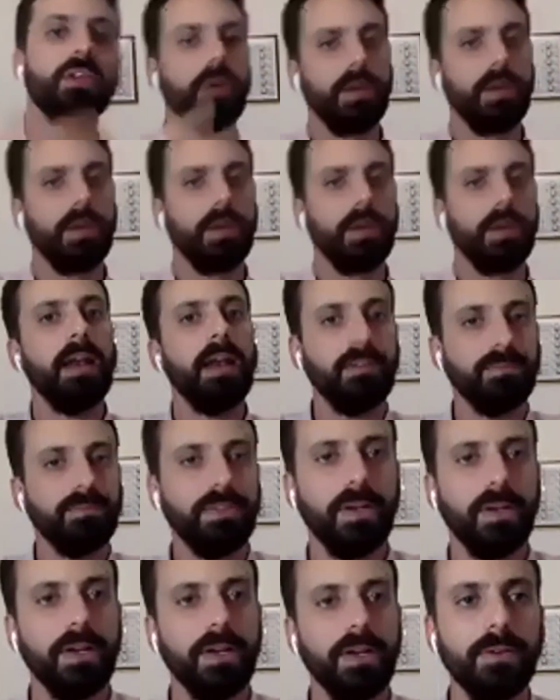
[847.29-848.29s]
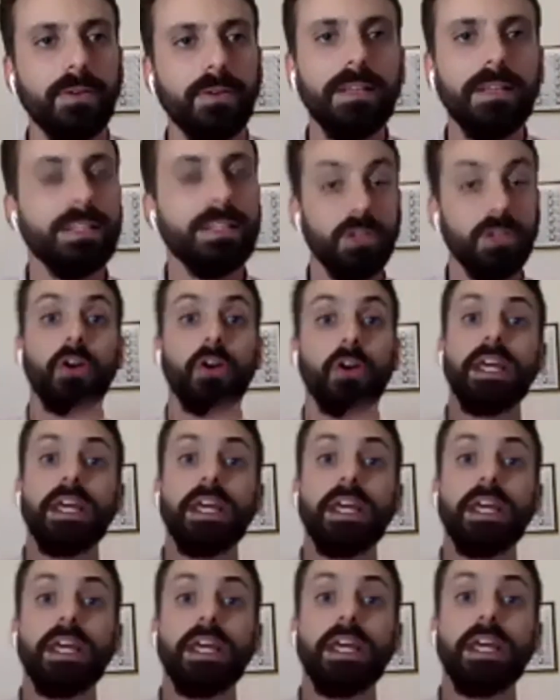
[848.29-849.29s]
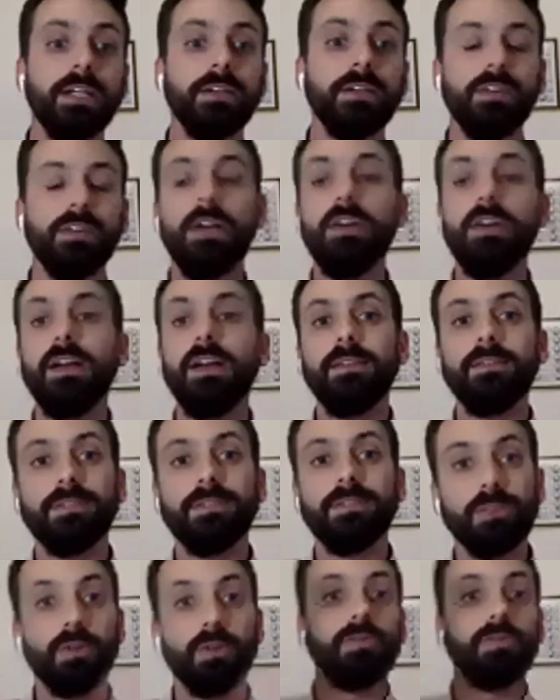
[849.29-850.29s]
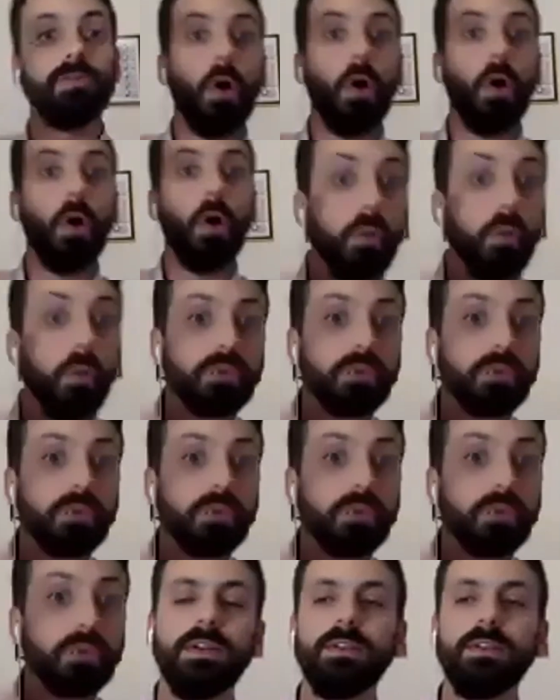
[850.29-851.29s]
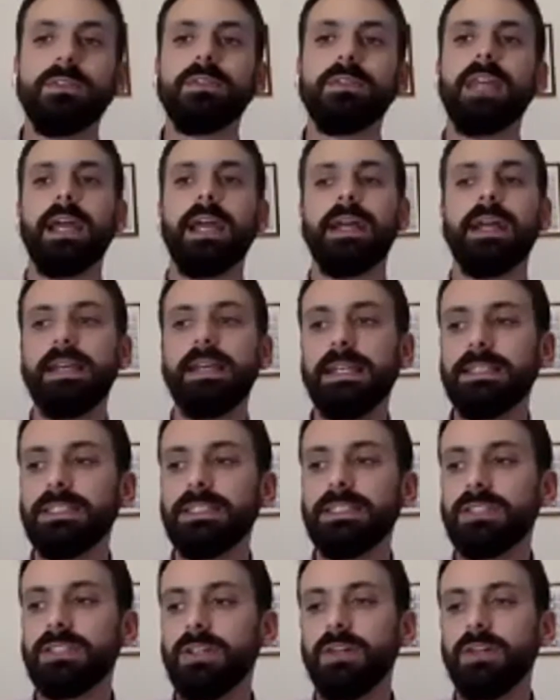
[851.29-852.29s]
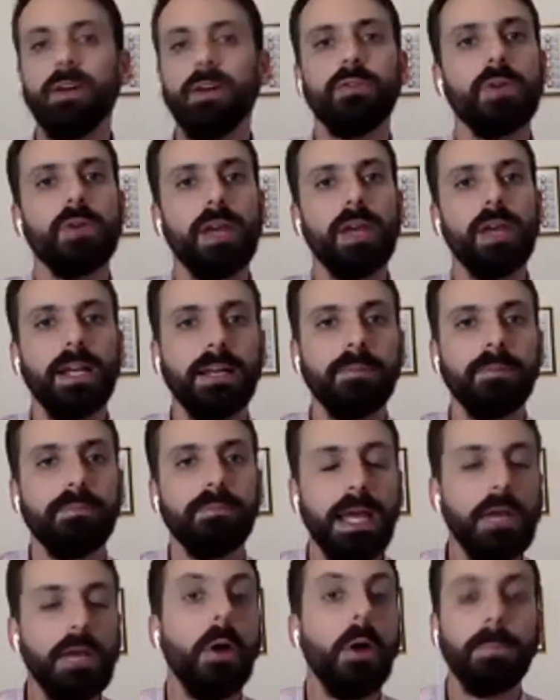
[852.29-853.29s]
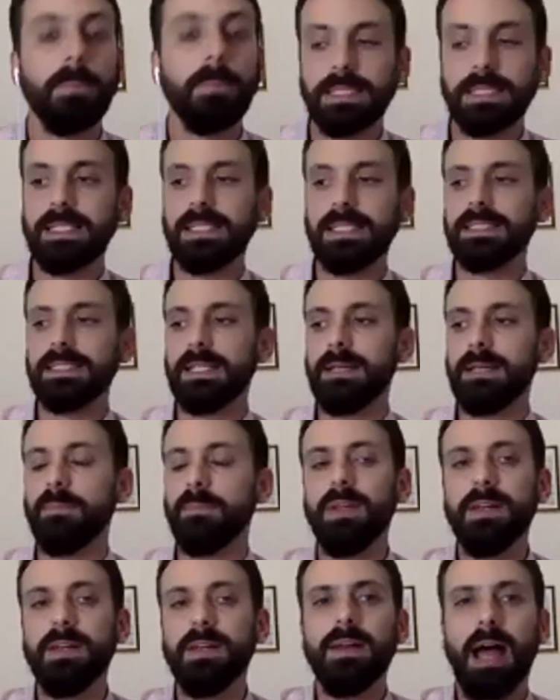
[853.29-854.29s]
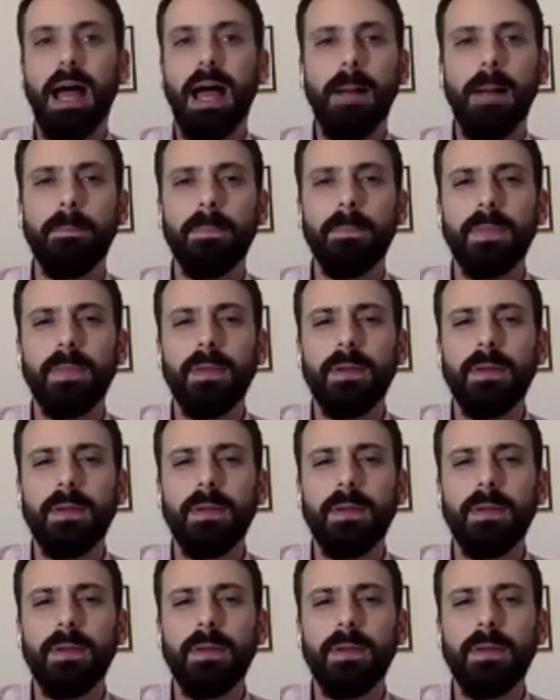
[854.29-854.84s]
I mean, that, you know, there's long history of sort of old school techniques of creating panopticism. Um,